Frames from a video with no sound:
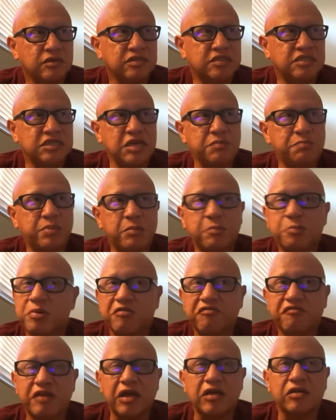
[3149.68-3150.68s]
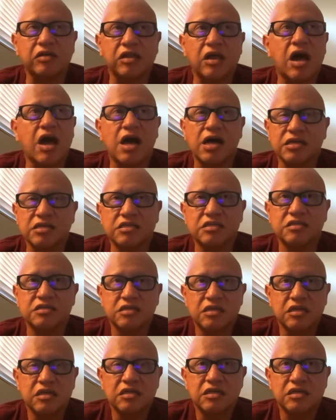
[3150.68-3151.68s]
deep and profound loss
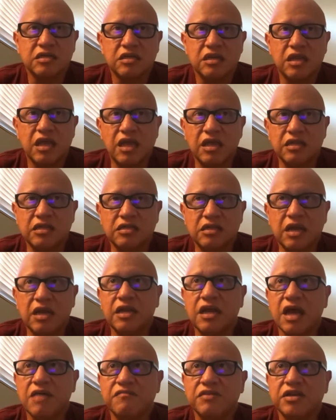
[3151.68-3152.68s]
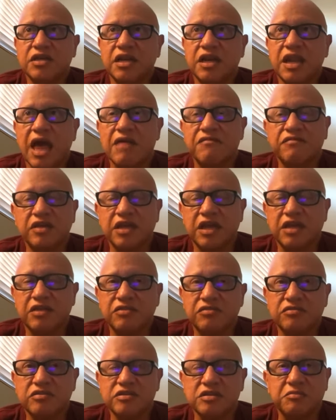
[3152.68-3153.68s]
and, and having to navigate
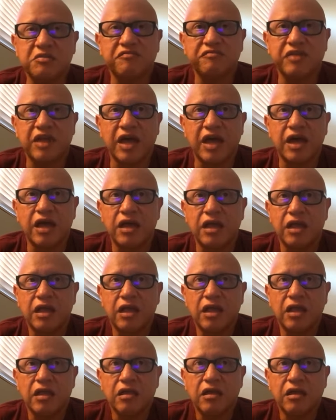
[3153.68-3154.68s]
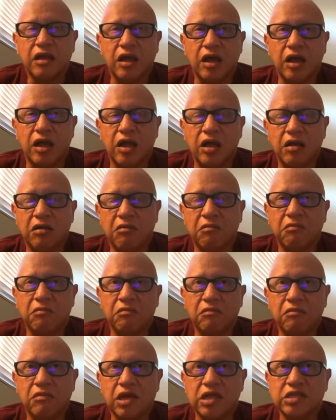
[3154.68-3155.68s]
through some of that. Um,
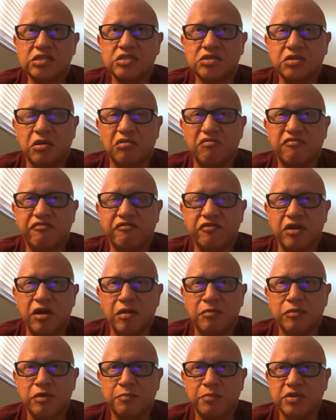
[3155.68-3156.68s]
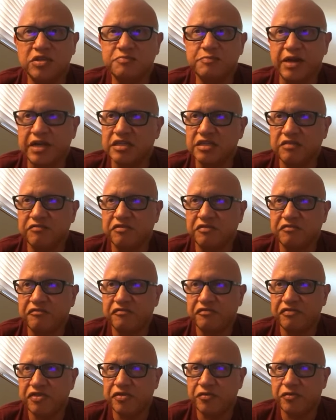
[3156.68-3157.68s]
it's told from the perspective of
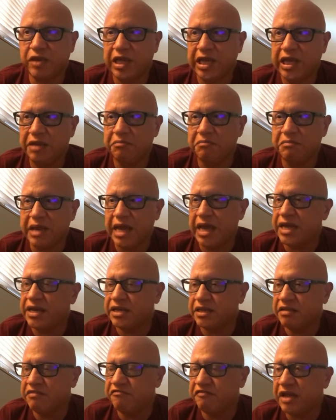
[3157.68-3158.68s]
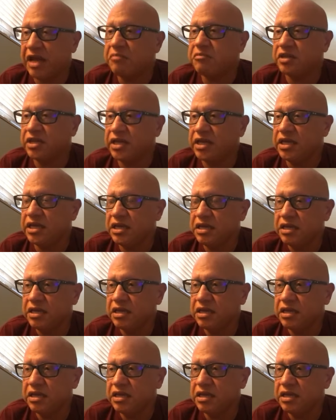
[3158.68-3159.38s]
three men in the family.